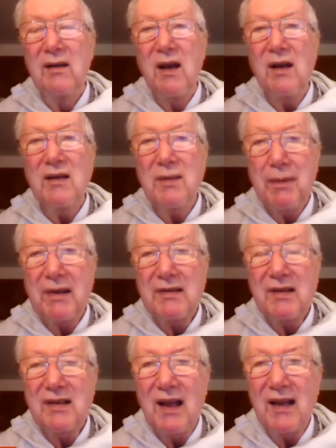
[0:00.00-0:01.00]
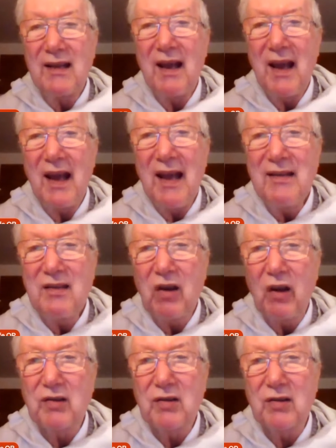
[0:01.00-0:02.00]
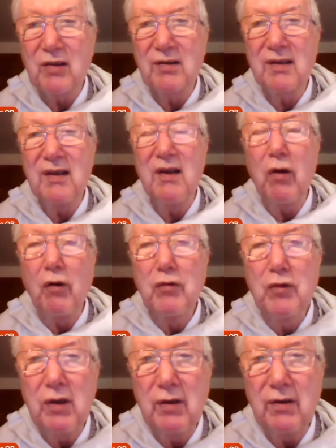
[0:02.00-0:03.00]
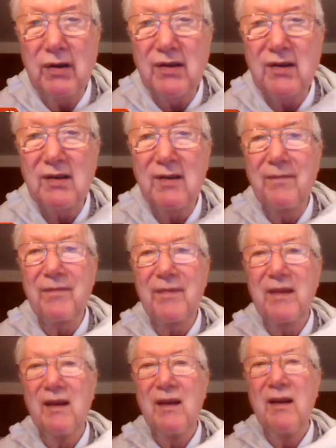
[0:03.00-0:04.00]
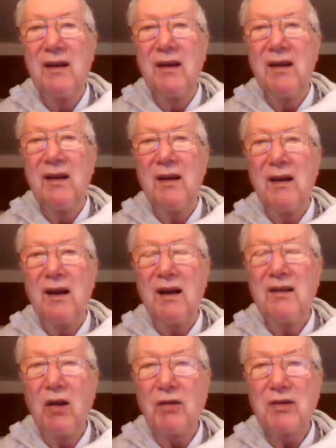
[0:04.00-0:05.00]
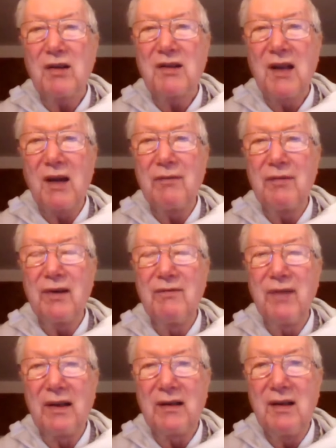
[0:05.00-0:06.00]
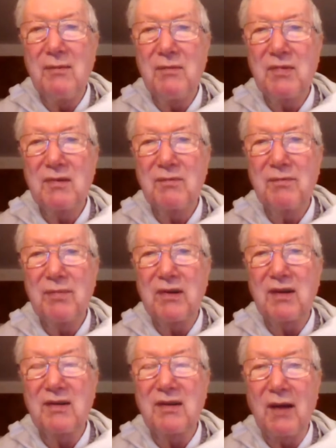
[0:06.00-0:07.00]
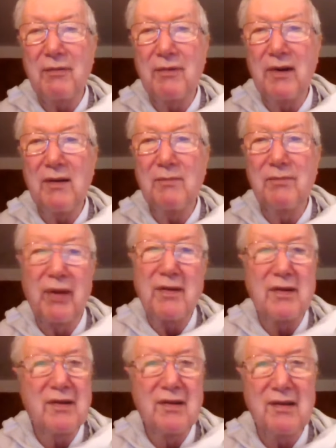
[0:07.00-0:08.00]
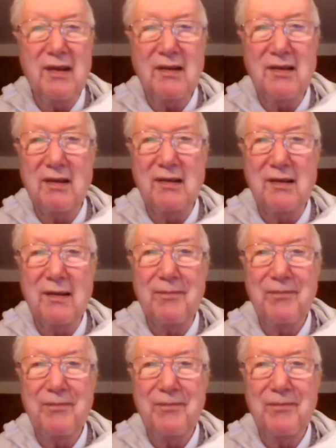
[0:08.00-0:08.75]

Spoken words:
going to places like AIDS hospitals in Honduras, and not discovering victims, but discovering brothers and sisters.